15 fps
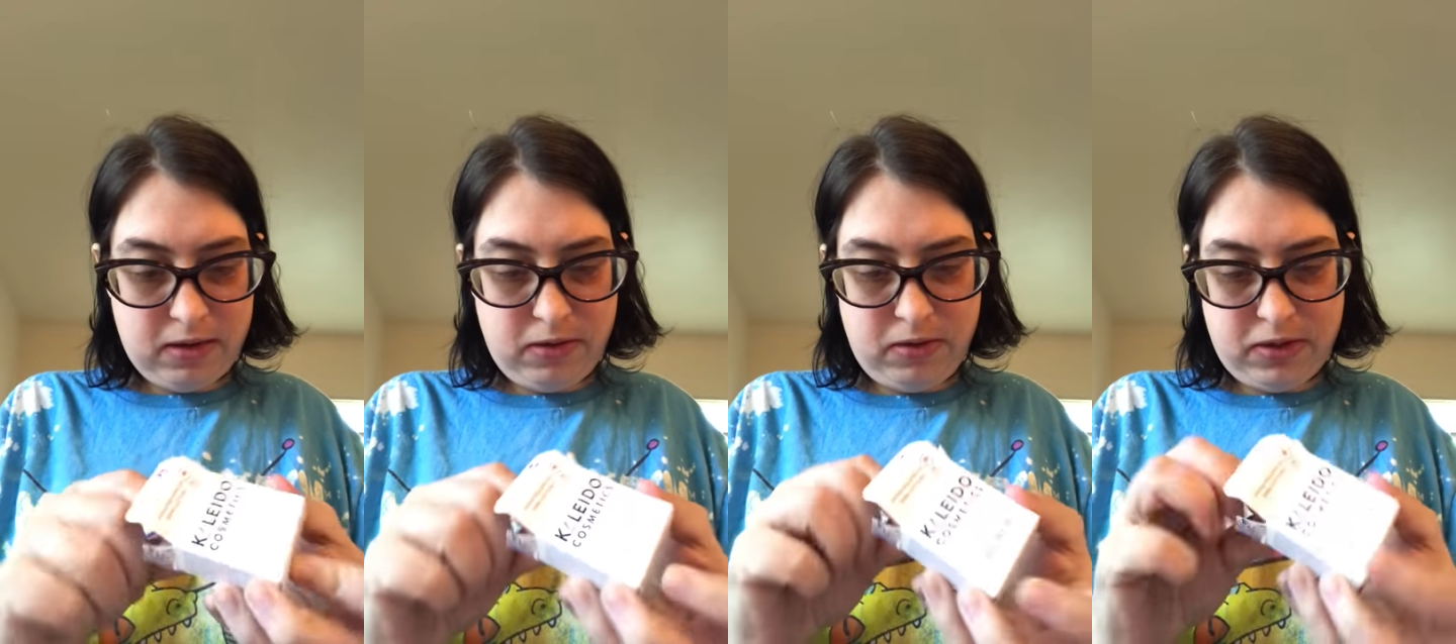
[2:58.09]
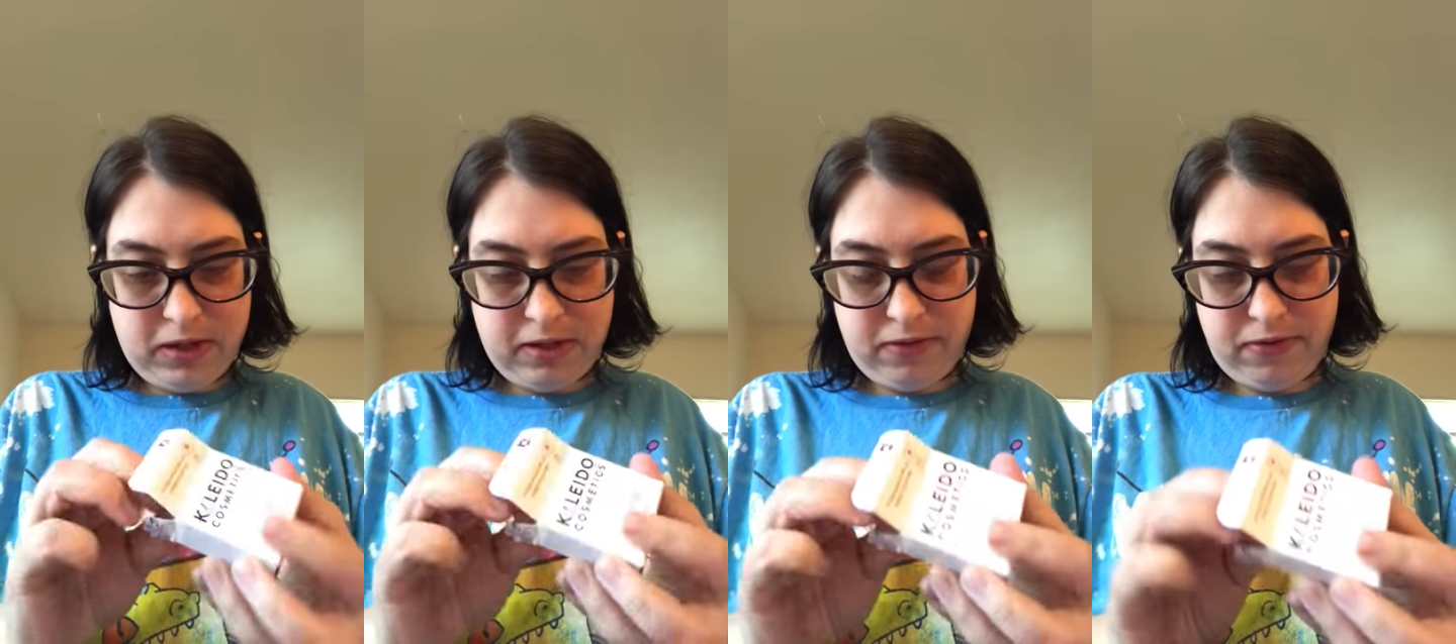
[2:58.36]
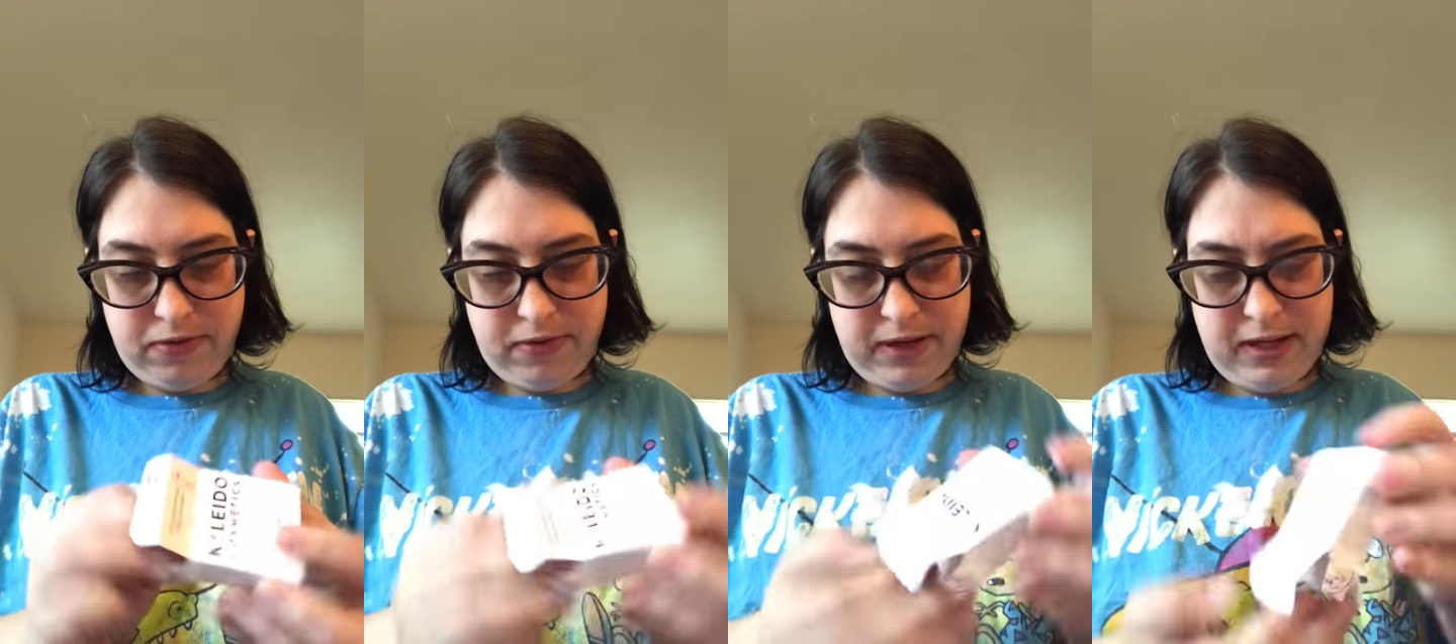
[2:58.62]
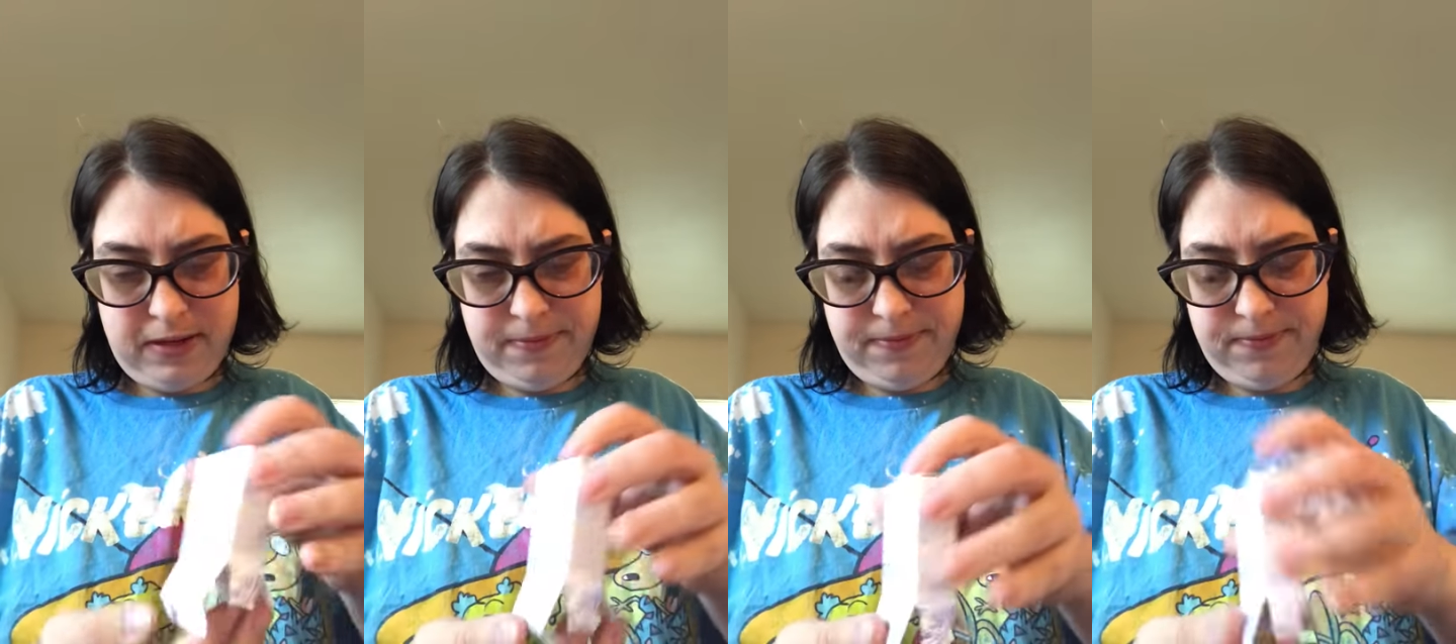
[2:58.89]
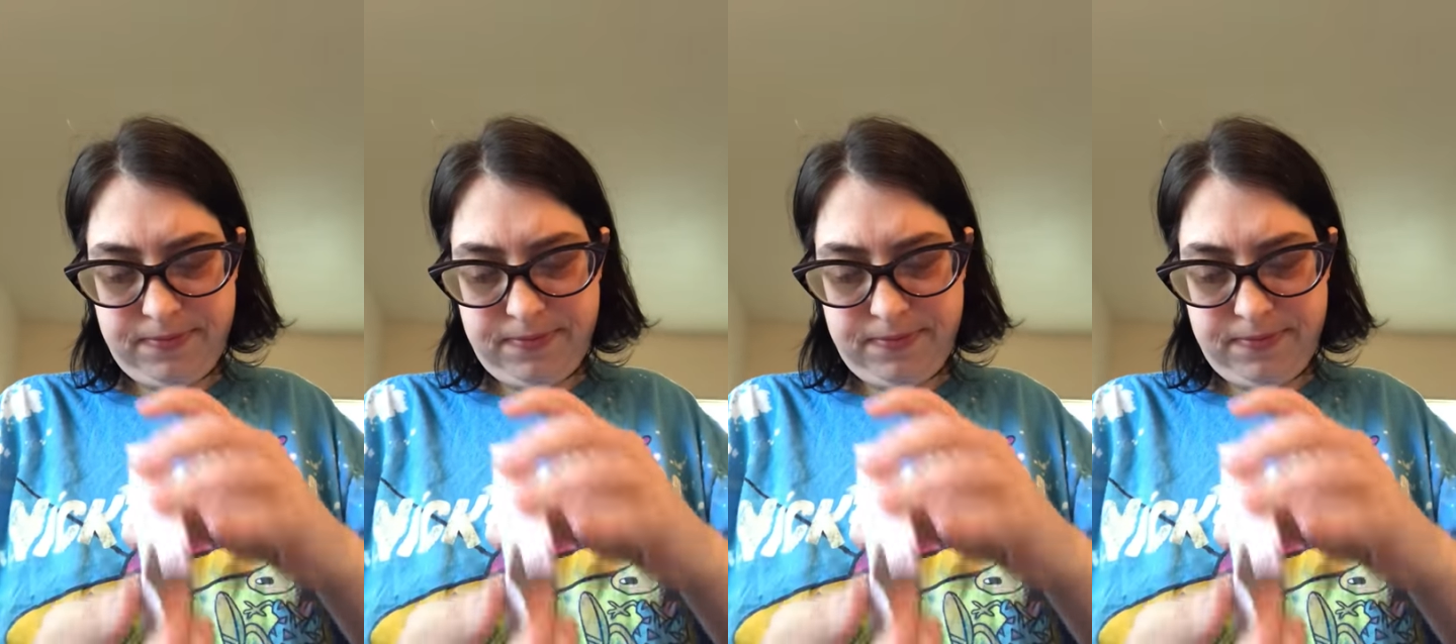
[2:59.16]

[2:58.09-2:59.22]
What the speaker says: gluten-free.